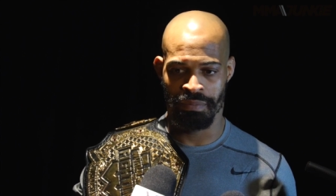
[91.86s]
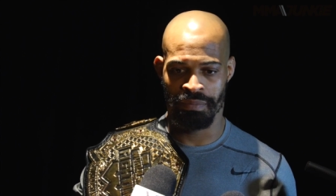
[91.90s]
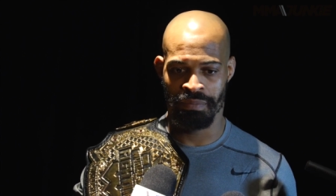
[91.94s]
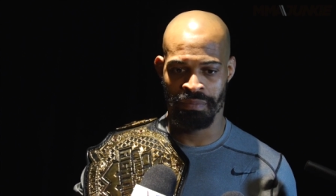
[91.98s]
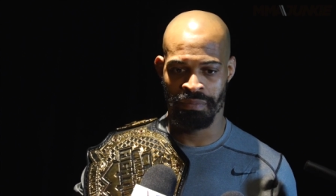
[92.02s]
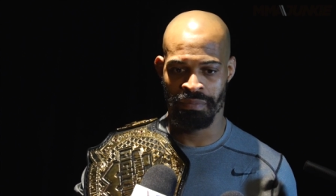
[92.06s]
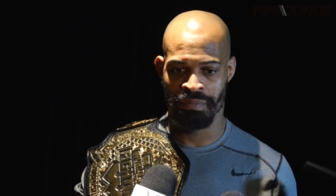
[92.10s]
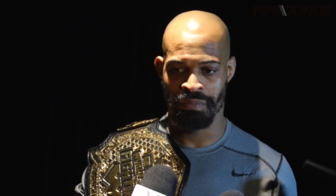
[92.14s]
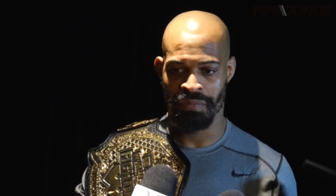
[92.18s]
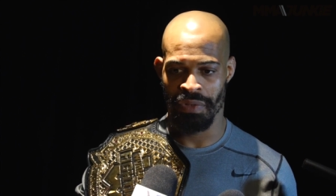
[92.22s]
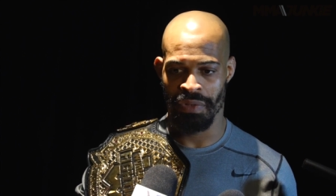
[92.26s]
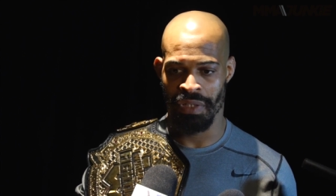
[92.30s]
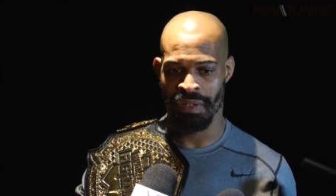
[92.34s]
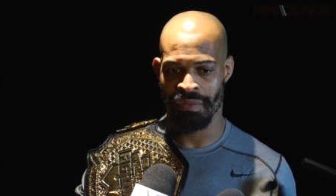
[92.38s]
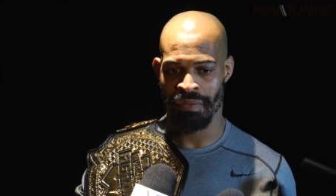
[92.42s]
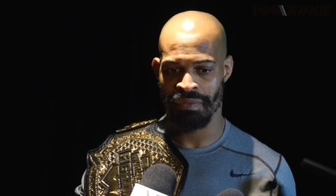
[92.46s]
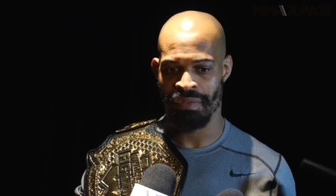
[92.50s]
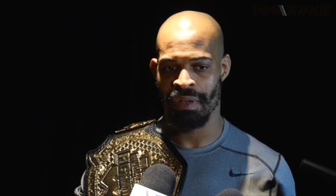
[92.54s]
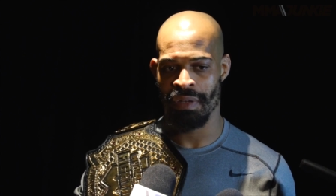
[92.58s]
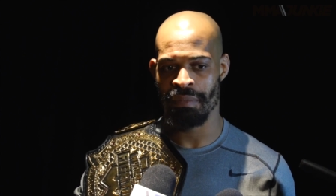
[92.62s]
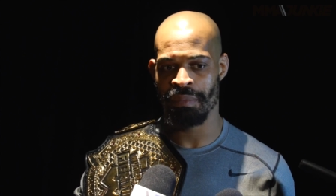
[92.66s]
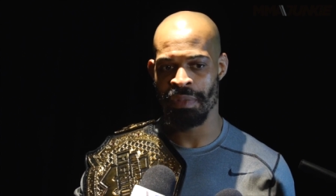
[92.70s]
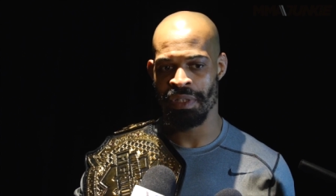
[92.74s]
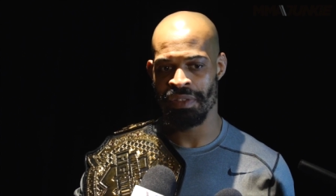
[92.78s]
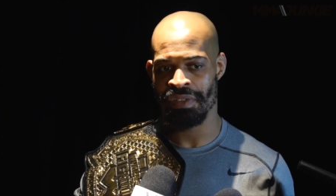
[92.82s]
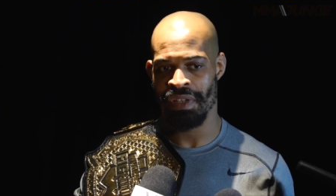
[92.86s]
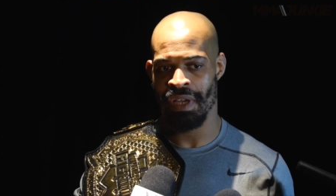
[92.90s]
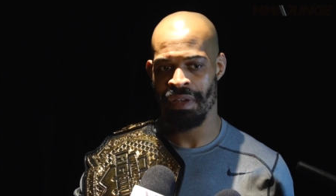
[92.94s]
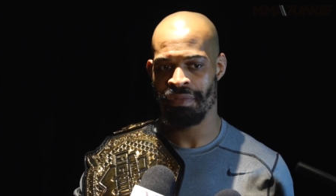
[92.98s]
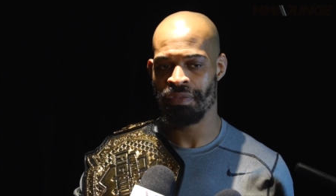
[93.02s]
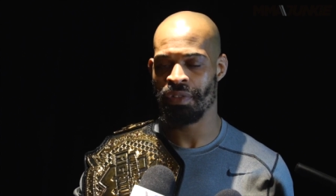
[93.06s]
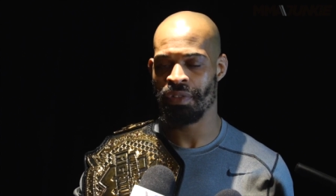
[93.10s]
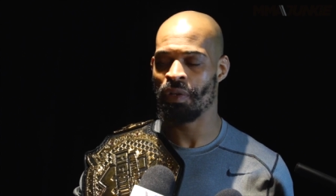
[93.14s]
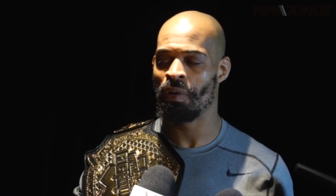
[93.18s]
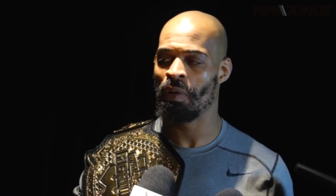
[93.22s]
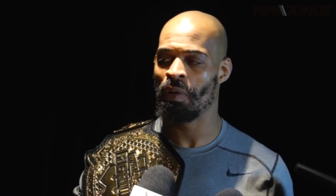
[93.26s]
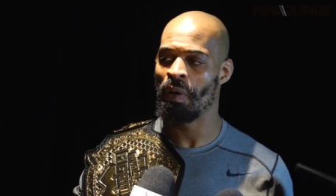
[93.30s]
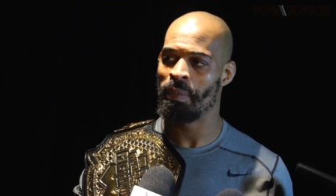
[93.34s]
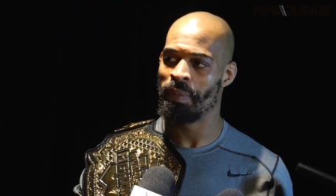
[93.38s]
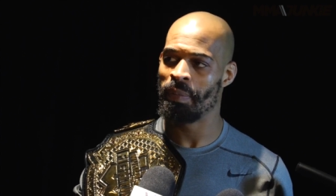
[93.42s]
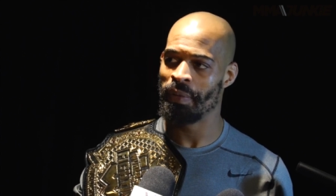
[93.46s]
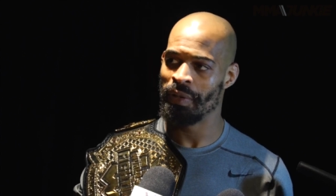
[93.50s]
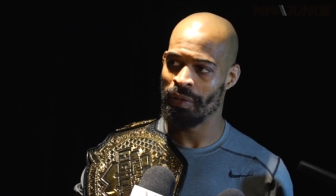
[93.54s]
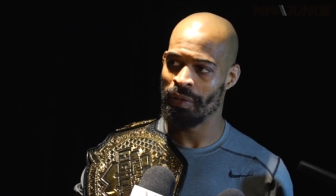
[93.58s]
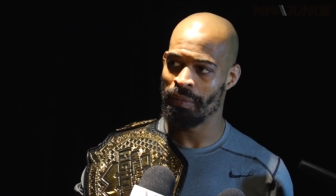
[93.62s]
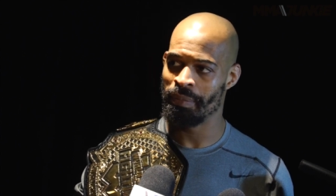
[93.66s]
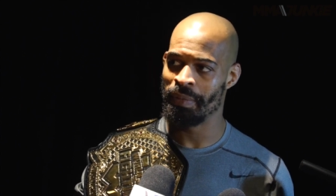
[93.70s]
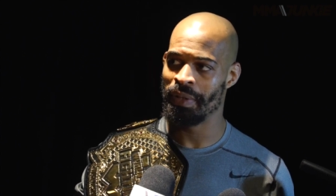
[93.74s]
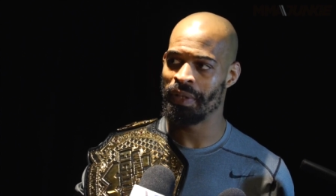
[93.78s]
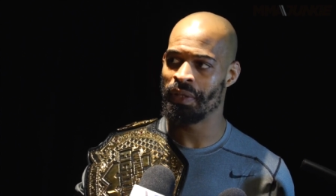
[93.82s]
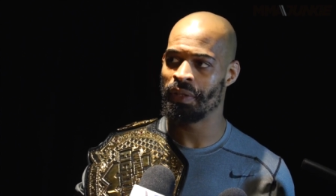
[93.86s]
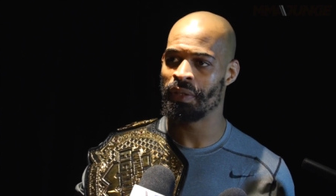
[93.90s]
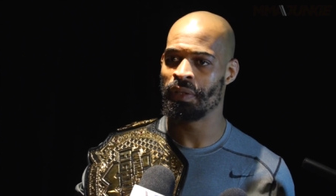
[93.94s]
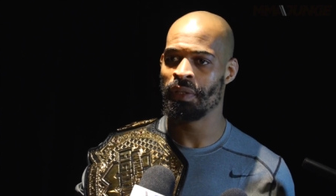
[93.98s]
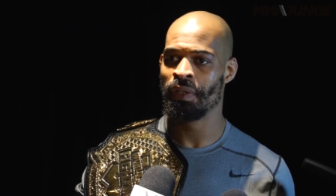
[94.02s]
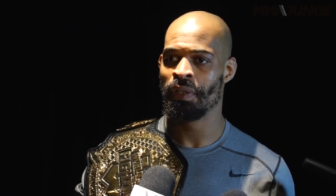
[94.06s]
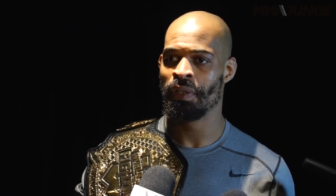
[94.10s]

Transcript: and if that means I have to go up a little bit,